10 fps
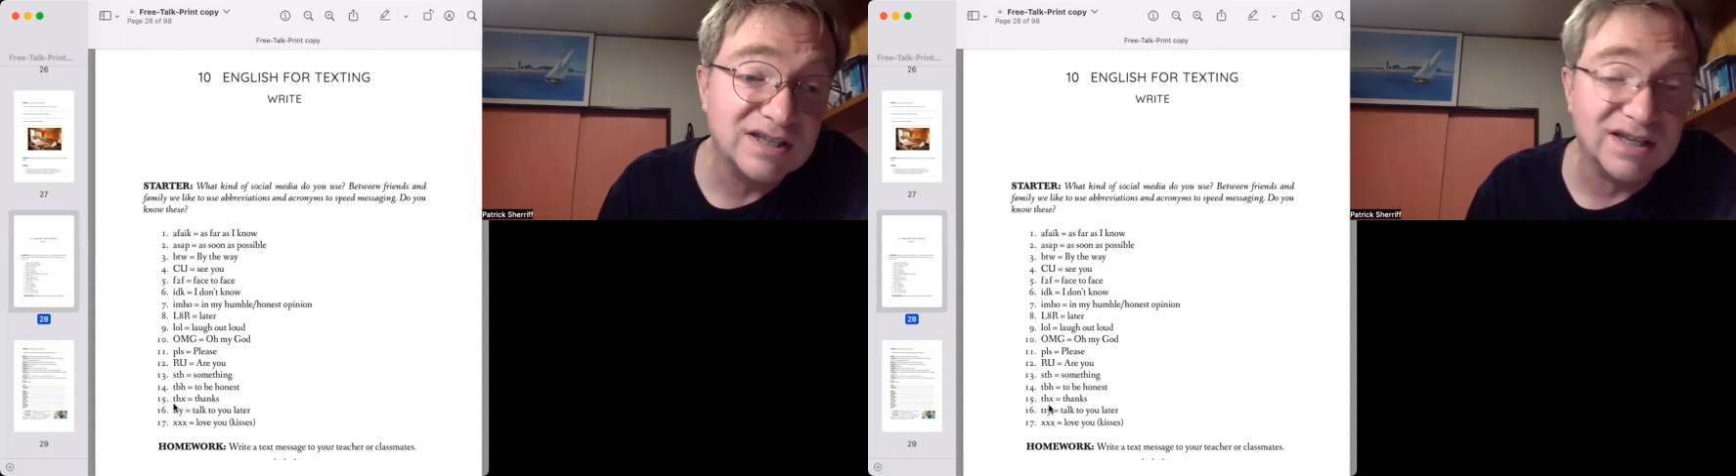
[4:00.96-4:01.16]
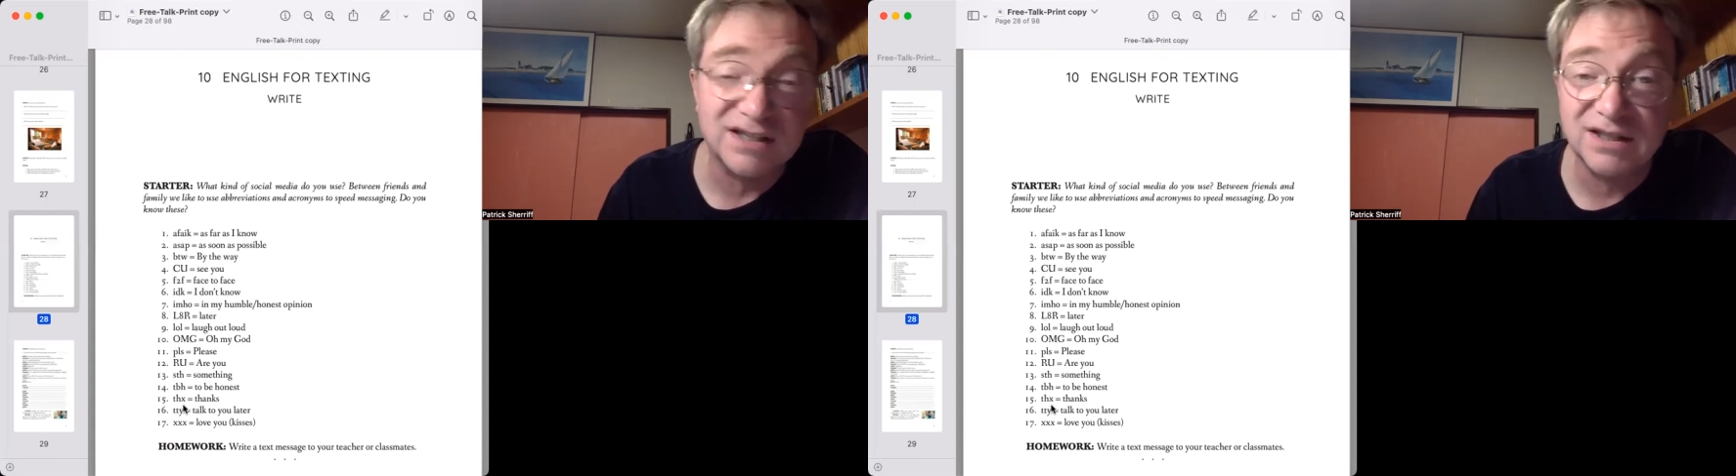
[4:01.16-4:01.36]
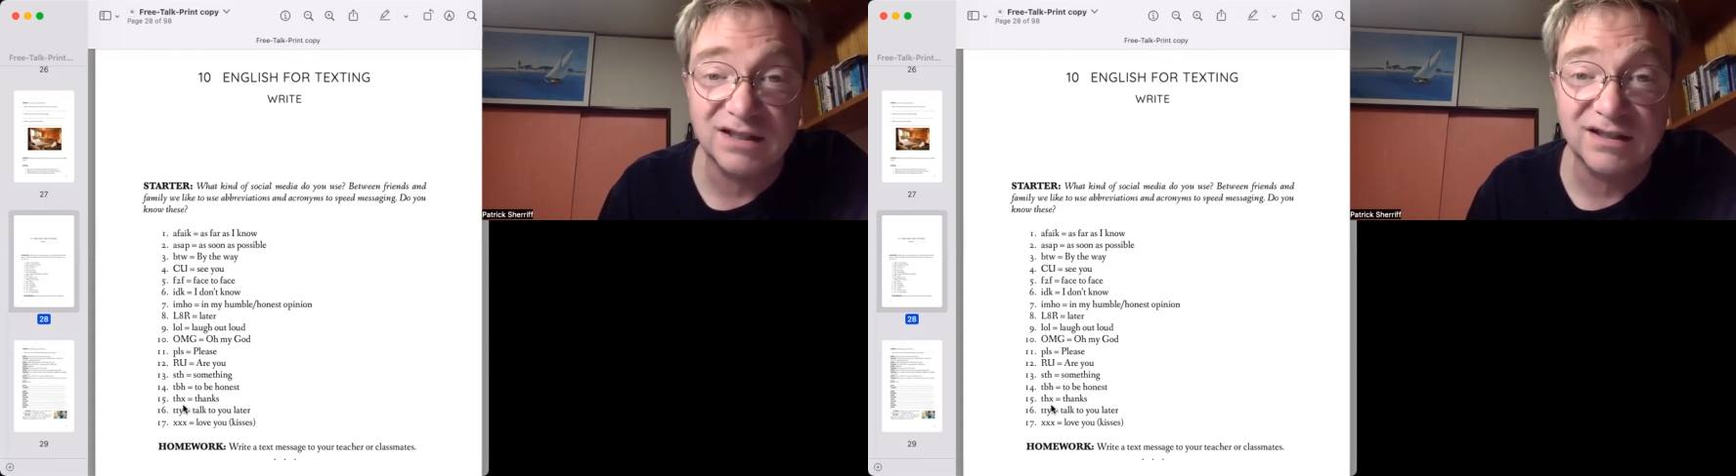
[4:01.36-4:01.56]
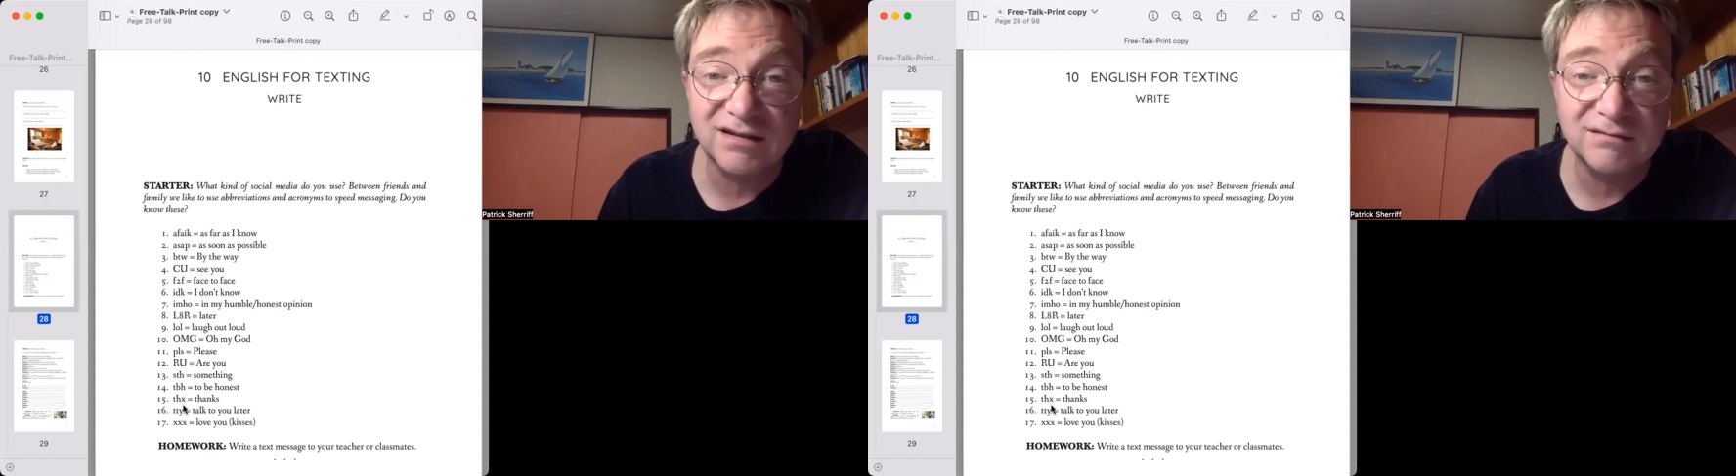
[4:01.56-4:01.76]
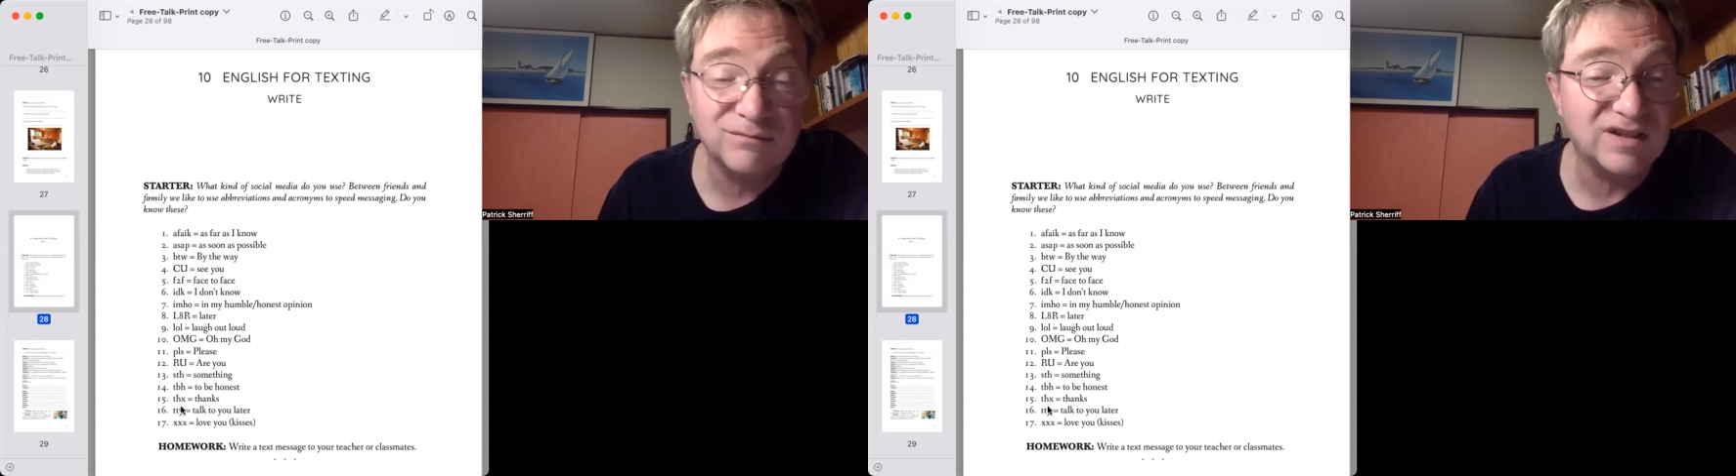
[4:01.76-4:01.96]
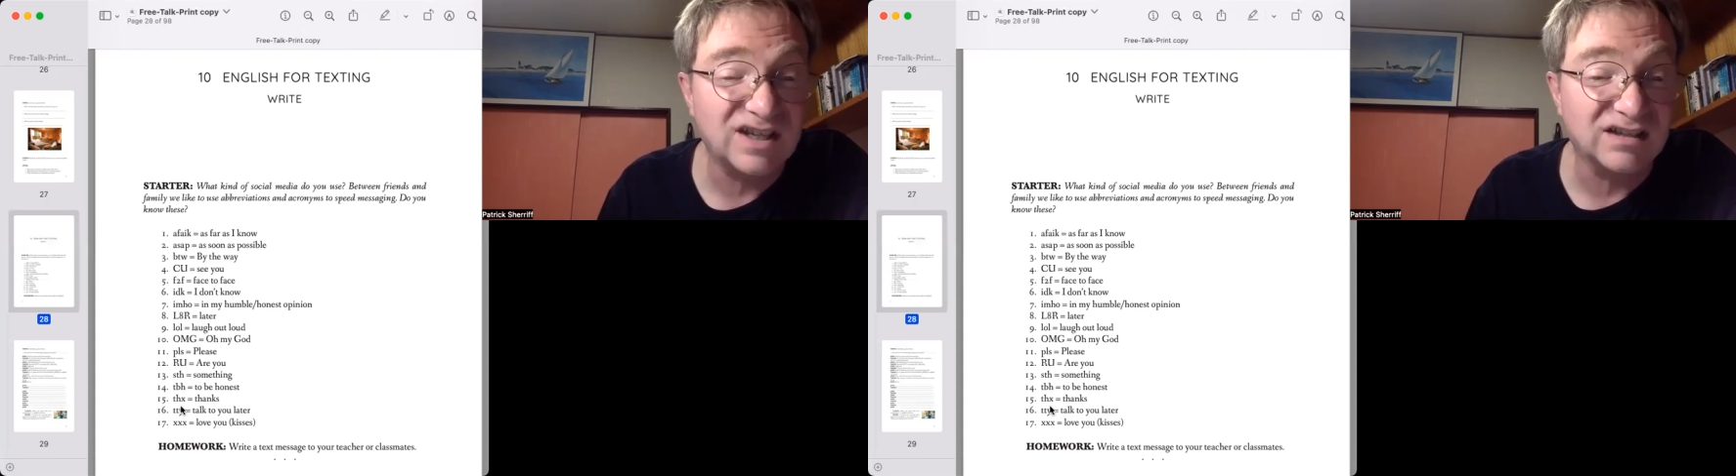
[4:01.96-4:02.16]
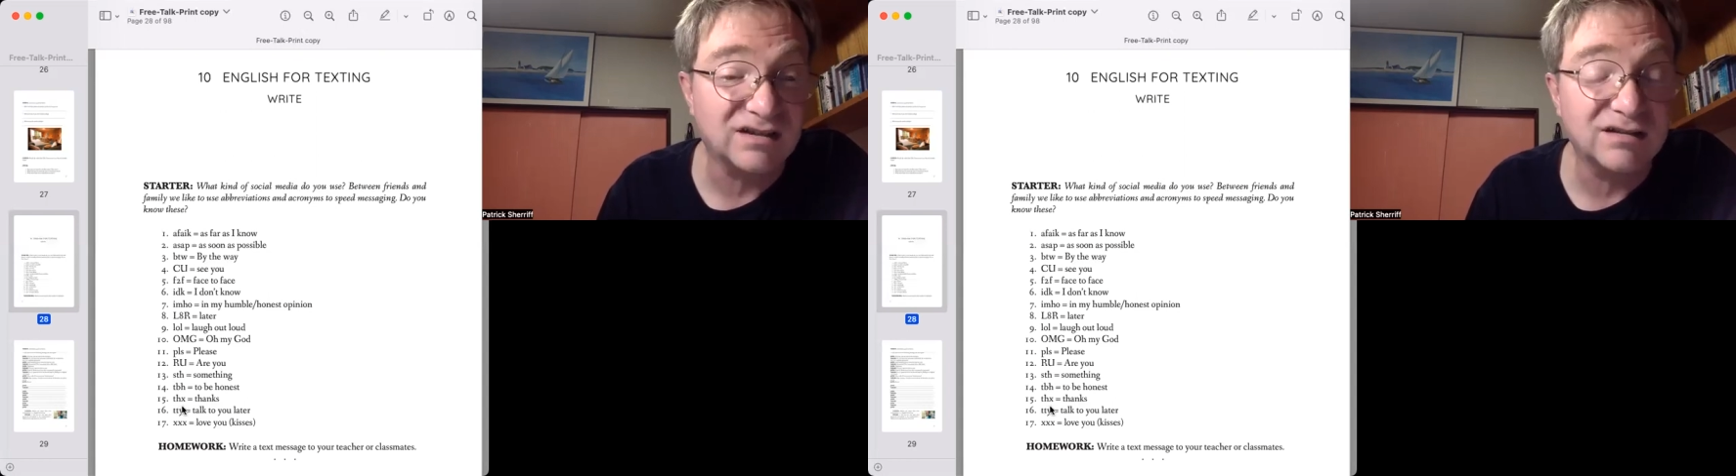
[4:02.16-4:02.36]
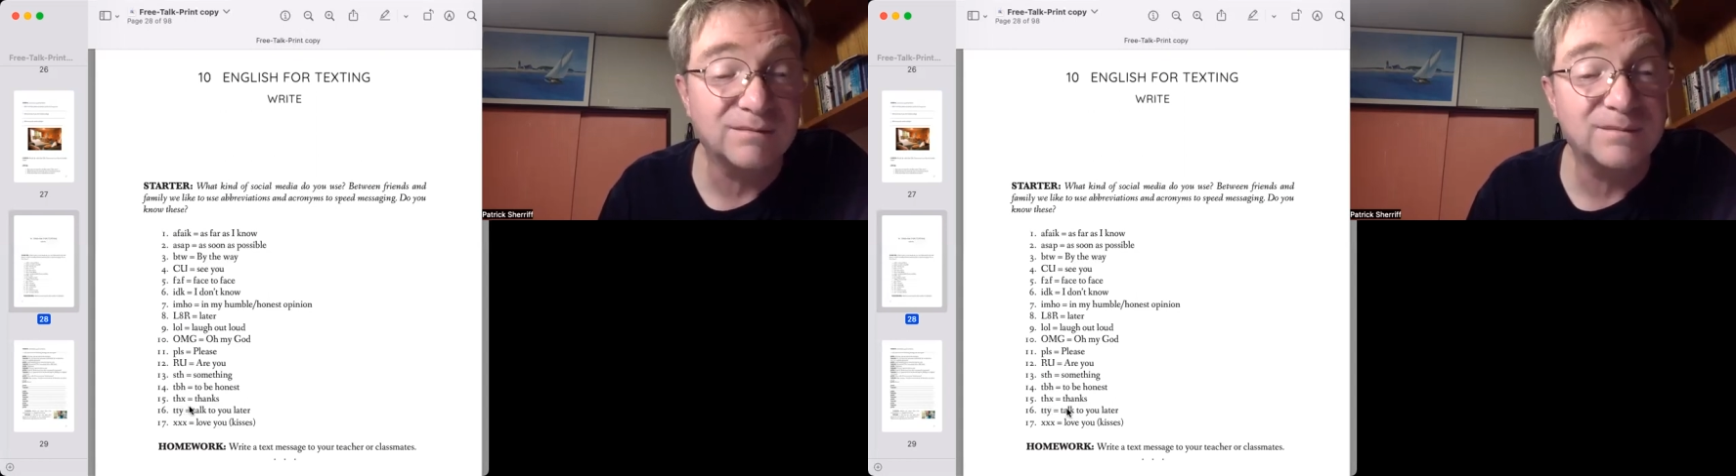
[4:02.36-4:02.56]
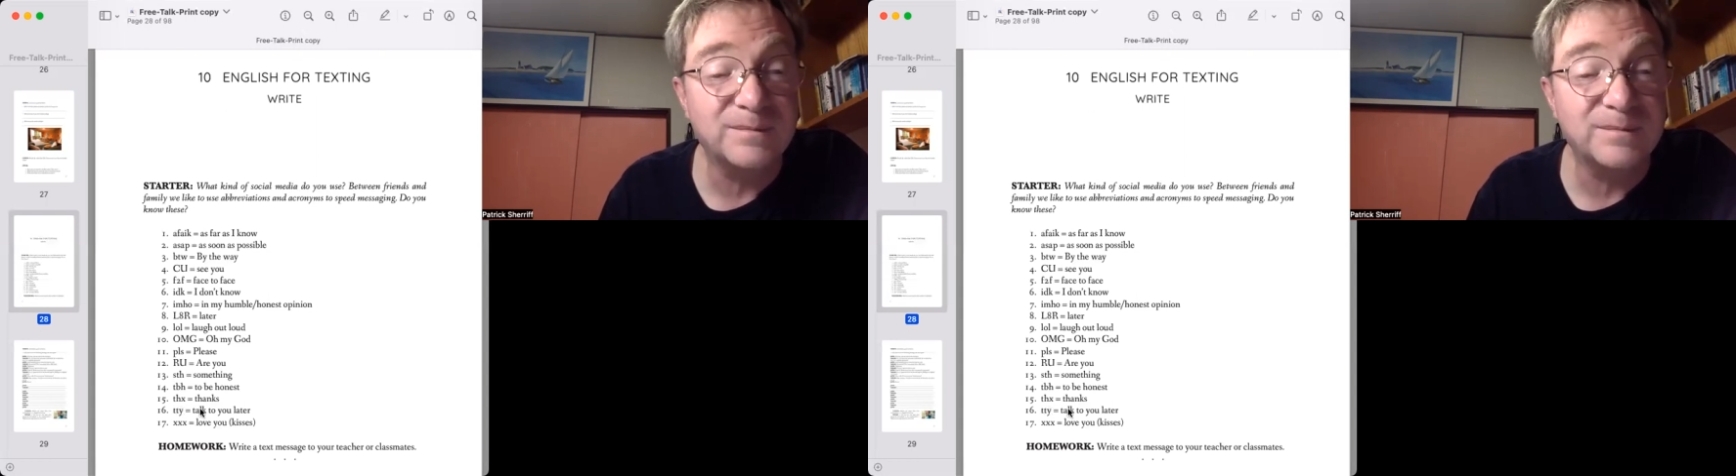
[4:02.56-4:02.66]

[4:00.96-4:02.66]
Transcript: THX, thanks.